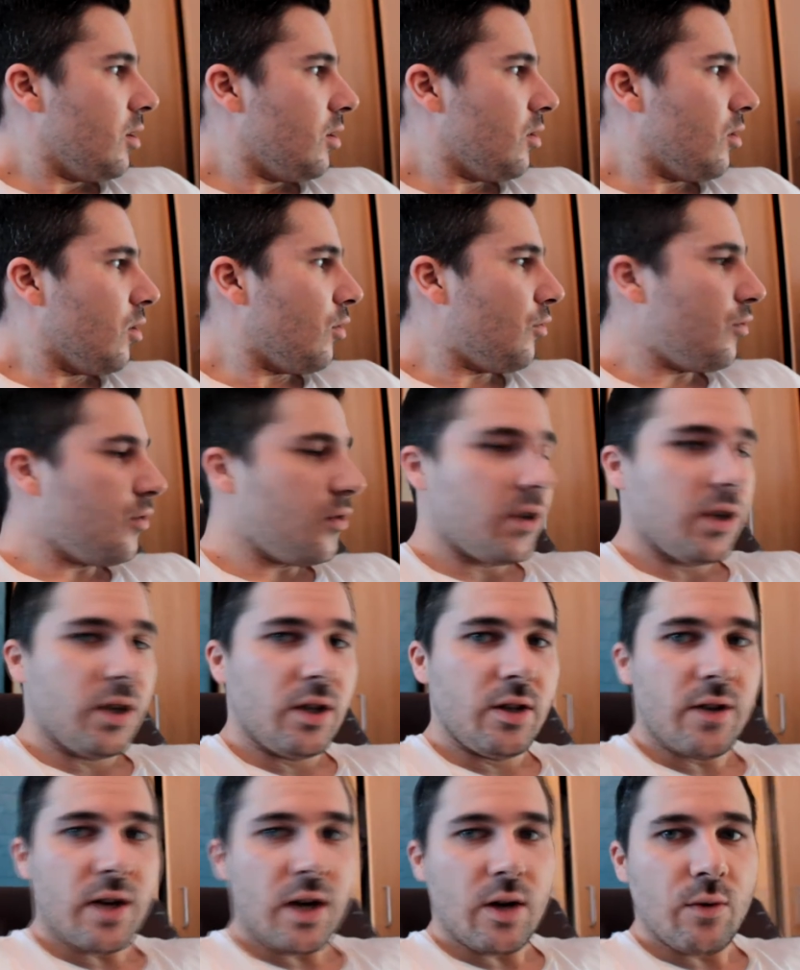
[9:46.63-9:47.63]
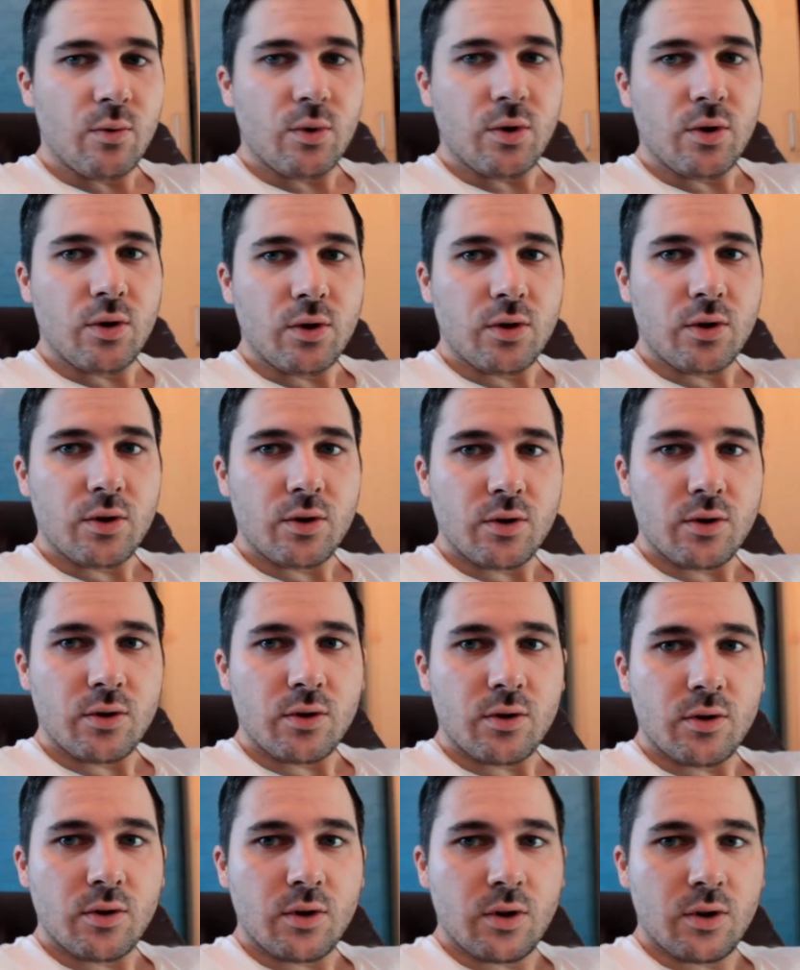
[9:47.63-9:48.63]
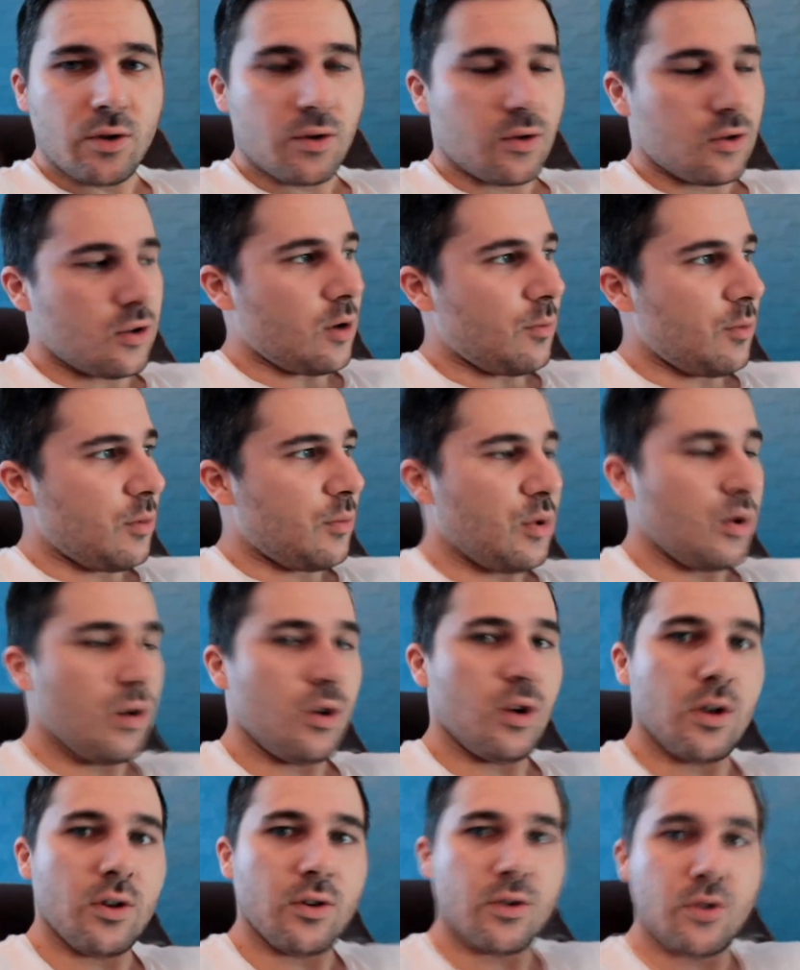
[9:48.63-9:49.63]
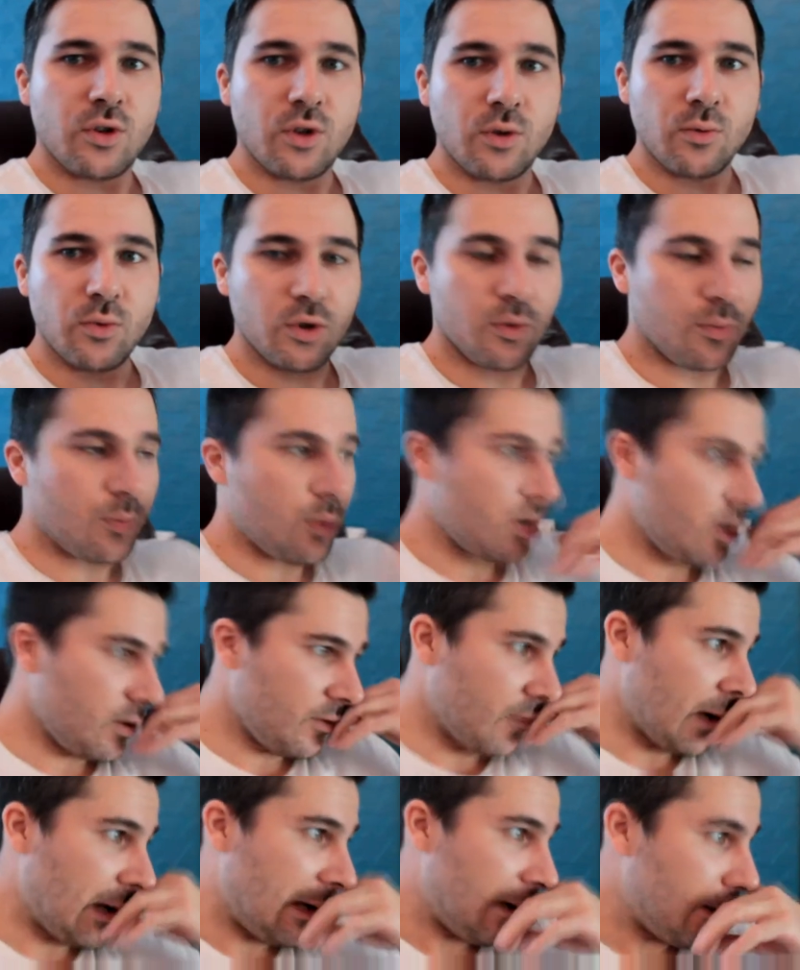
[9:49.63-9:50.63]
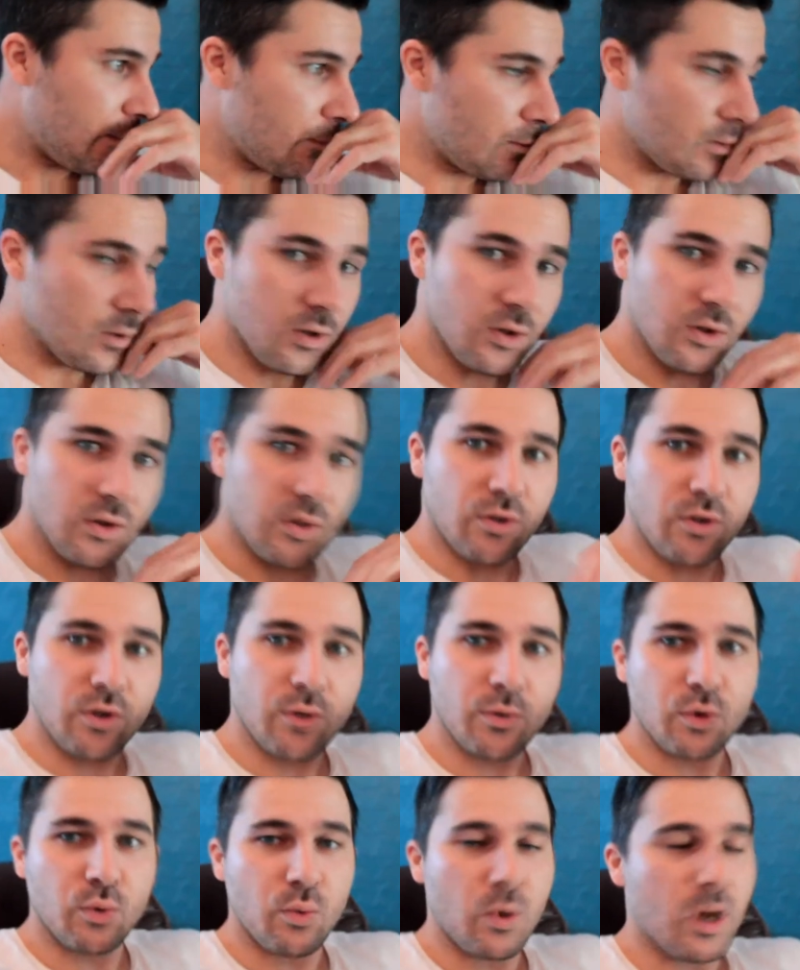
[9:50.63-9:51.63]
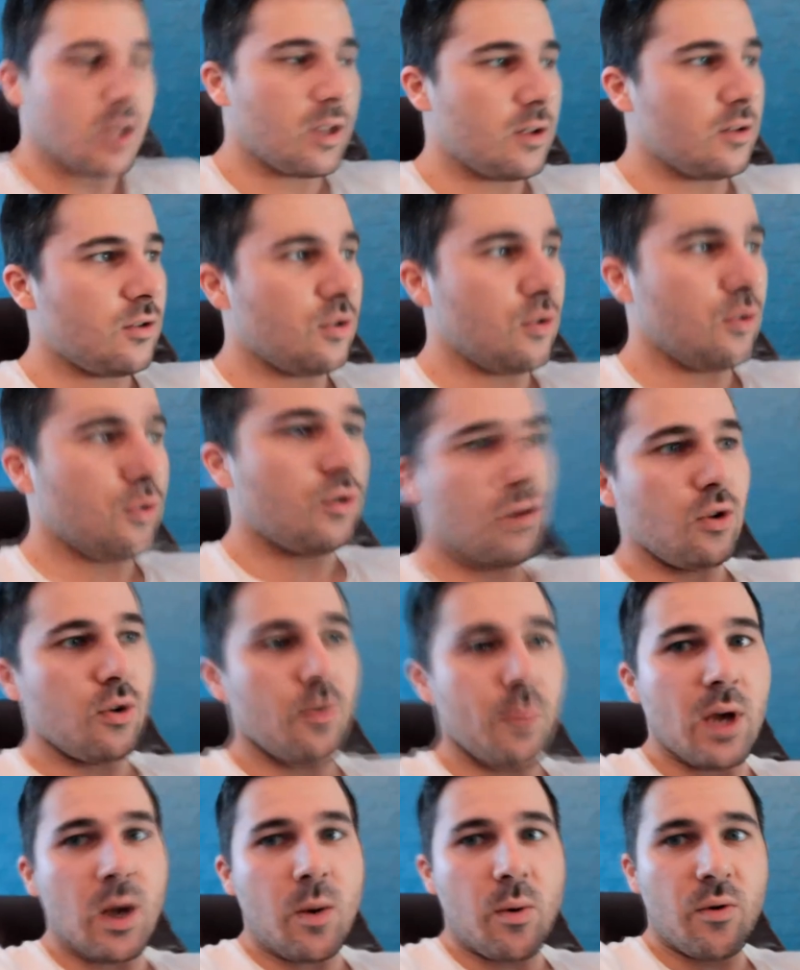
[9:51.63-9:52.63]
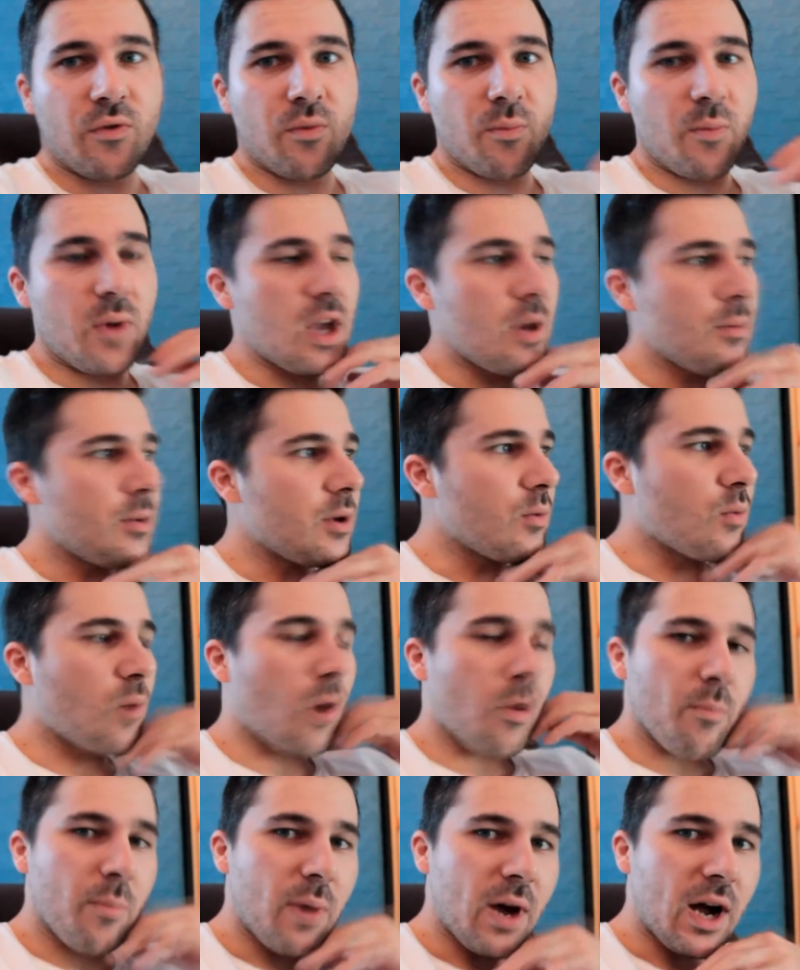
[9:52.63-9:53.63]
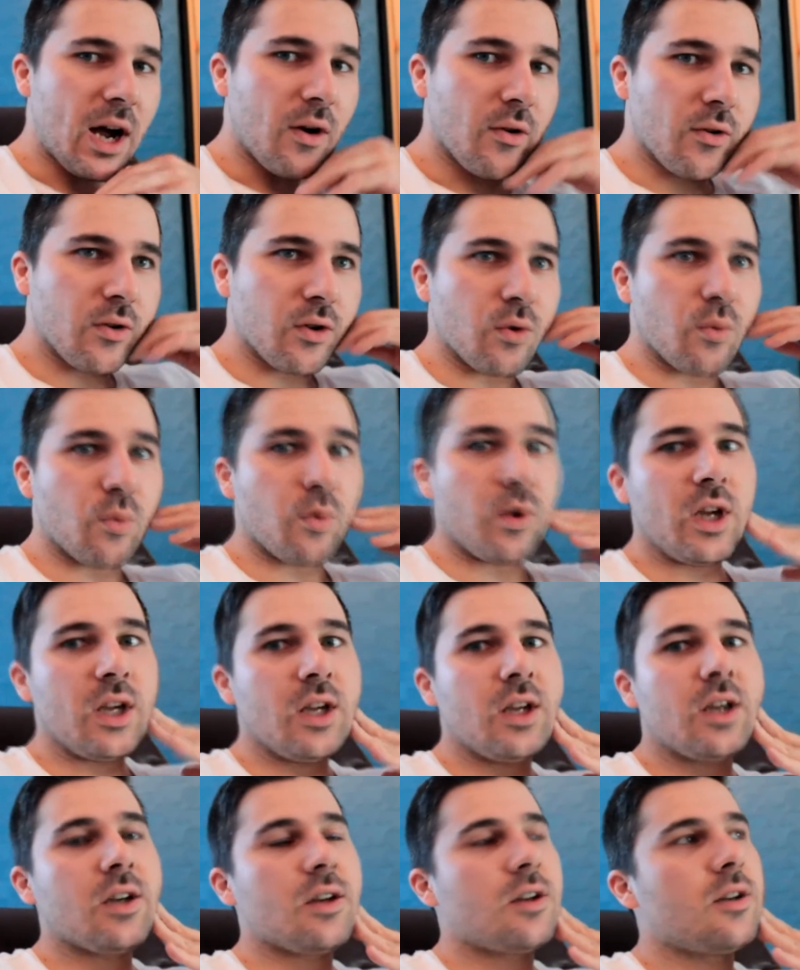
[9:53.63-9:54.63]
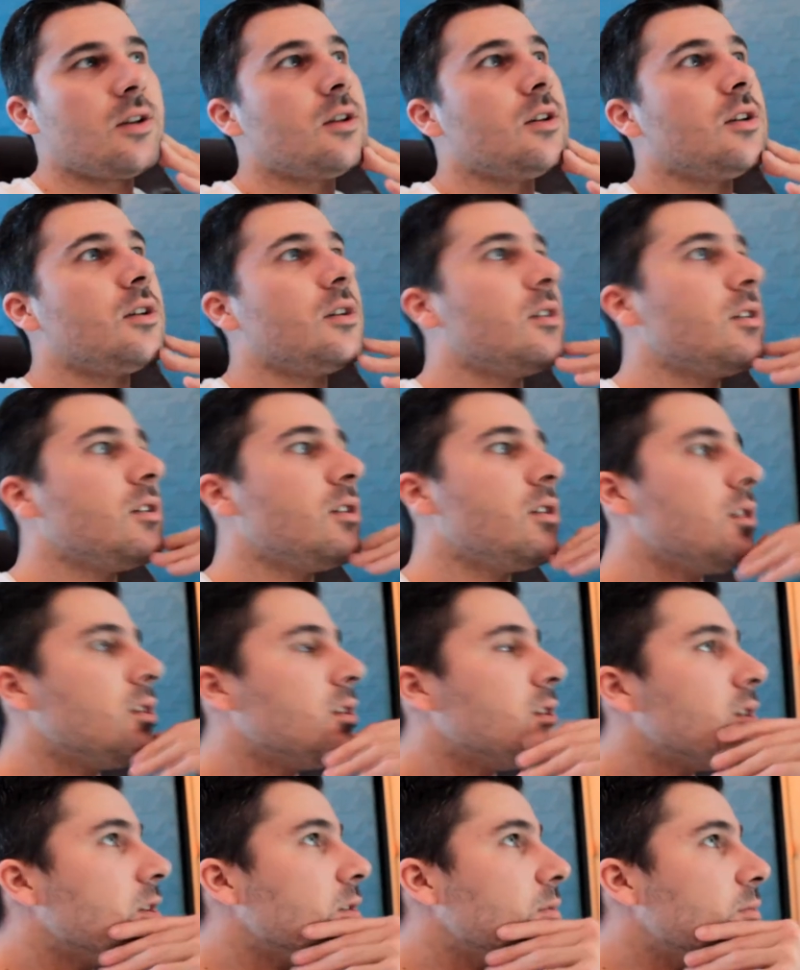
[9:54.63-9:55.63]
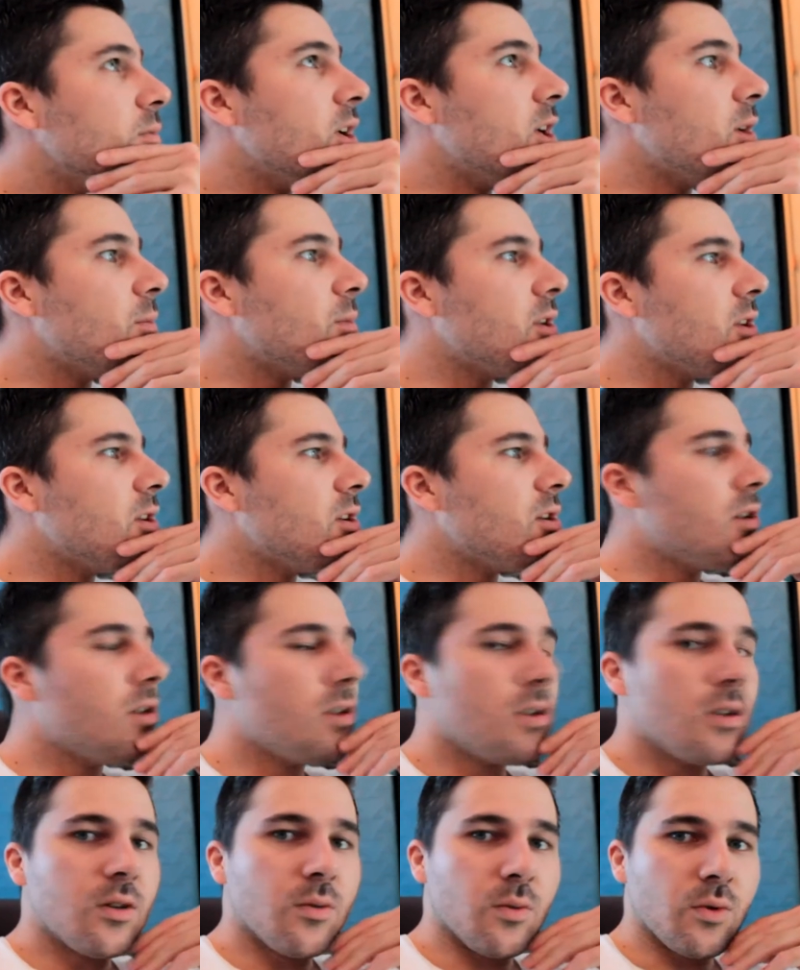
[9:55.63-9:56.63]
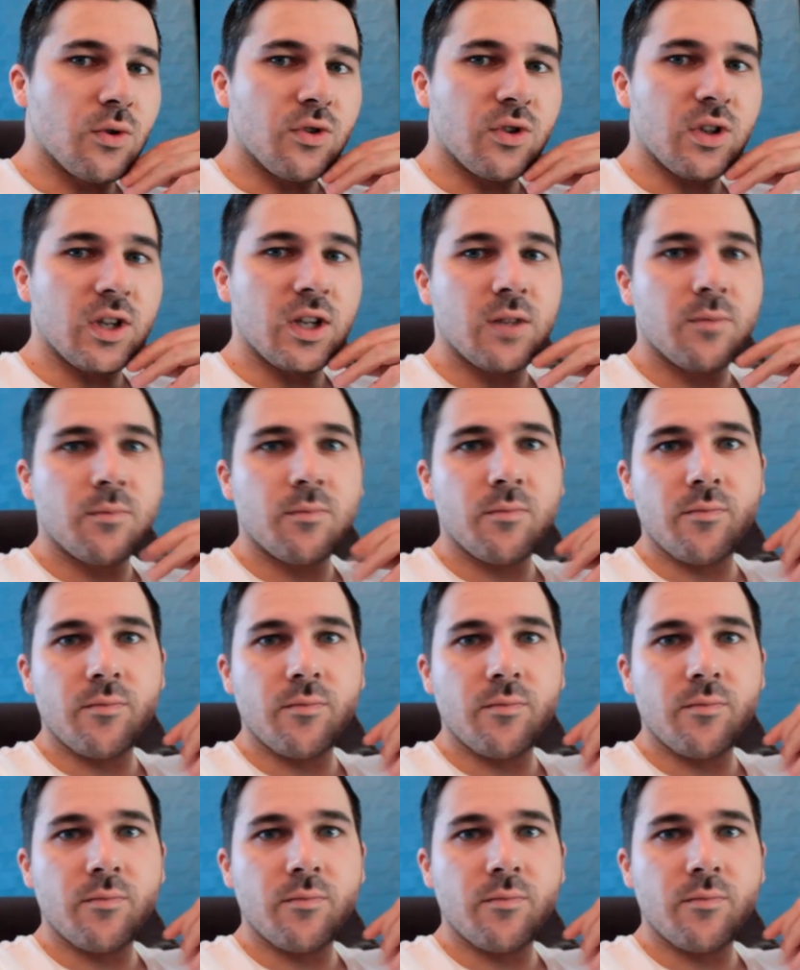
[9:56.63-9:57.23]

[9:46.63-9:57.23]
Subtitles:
Hopefully that will stop me putting on too much body fat and too much weight too soon. I'm aiming for maybe 1 pound a week. Maybe, we'll see.